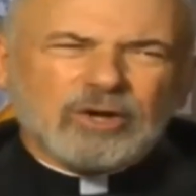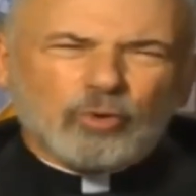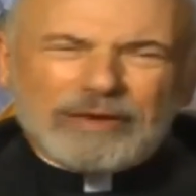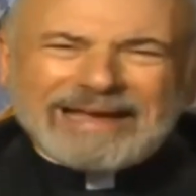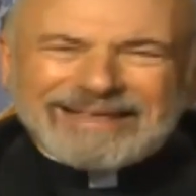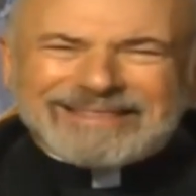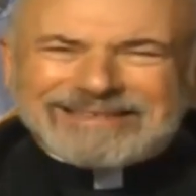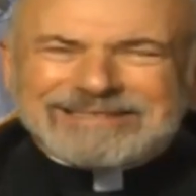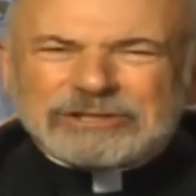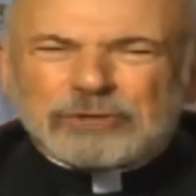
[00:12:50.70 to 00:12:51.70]
we get
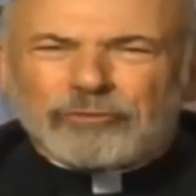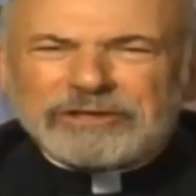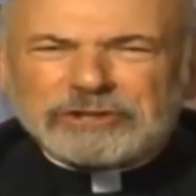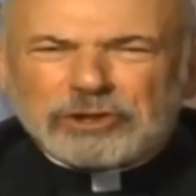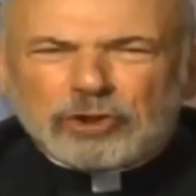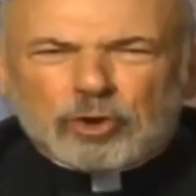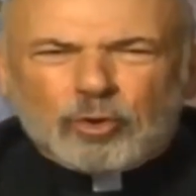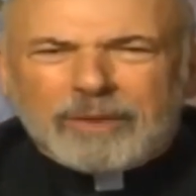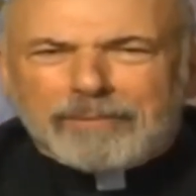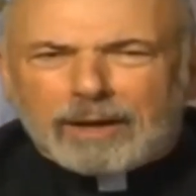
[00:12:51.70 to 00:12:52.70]
this as original
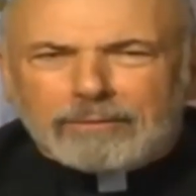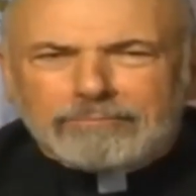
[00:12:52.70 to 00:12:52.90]
equipment.